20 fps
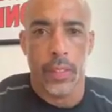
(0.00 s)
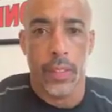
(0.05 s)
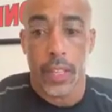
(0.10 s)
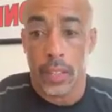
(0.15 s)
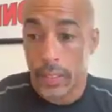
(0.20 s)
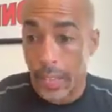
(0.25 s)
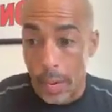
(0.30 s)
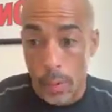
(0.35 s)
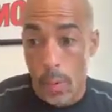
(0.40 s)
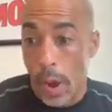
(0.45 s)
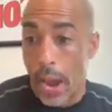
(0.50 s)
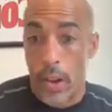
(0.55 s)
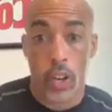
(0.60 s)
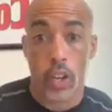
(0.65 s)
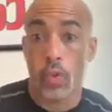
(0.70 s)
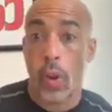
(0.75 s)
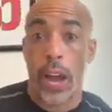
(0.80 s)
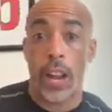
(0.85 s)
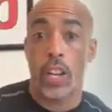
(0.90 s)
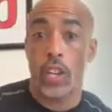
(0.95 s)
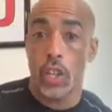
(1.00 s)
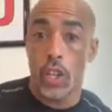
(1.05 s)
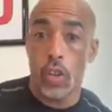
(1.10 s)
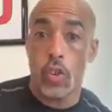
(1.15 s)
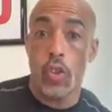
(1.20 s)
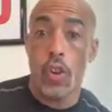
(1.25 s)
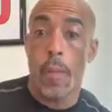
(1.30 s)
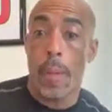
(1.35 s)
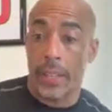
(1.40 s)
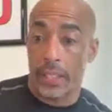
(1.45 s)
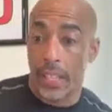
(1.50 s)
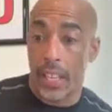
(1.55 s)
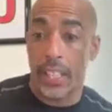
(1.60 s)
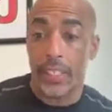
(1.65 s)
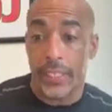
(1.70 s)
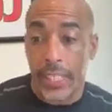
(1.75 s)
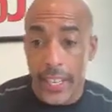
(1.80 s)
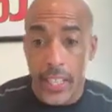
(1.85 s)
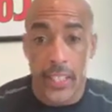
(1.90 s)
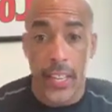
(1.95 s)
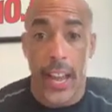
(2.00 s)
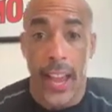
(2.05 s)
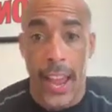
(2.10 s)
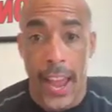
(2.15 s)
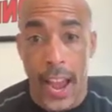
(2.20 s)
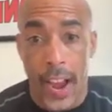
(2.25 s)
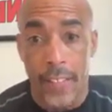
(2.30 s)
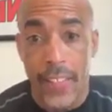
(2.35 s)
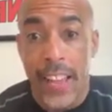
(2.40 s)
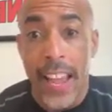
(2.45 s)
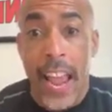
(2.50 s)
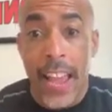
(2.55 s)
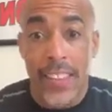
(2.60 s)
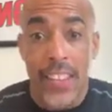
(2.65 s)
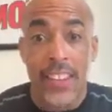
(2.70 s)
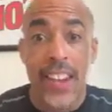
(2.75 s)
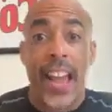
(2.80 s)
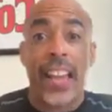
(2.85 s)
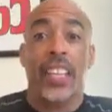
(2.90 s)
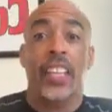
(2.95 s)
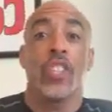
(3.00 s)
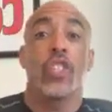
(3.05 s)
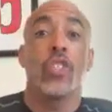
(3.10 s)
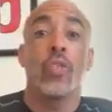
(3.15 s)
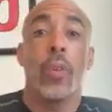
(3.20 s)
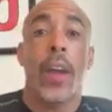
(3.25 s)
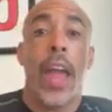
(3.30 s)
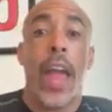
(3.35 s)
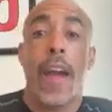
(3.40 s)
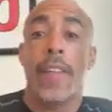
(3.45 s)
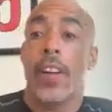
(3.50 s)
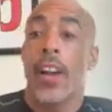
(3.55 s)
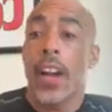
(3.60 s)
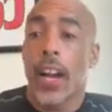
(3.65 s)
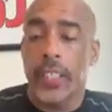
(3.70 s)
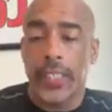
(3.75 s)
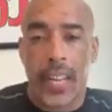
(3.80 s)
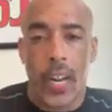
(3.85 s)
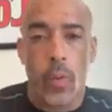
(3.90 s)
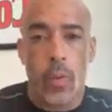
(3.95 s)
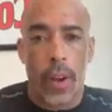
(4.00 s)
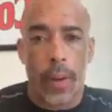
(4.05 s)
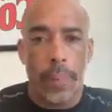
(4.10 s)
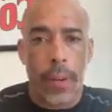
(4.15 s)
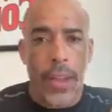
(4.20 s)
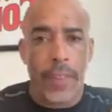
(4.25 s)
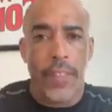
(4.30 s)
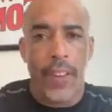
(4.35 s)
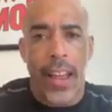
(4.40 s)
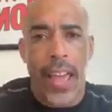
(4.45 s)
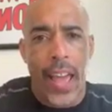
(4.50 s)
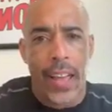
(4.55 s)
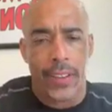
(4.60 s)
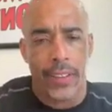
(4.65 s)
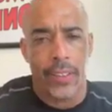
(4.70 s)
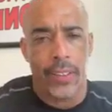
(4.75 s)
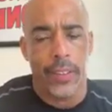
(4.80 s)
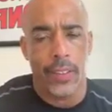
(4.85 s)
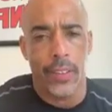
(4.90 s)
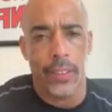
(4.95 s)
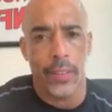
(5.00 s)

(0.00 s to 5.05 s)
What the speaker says: The same way I don't cry to you about the Adidas I have and the Nikes you have because I don't want to pay for that.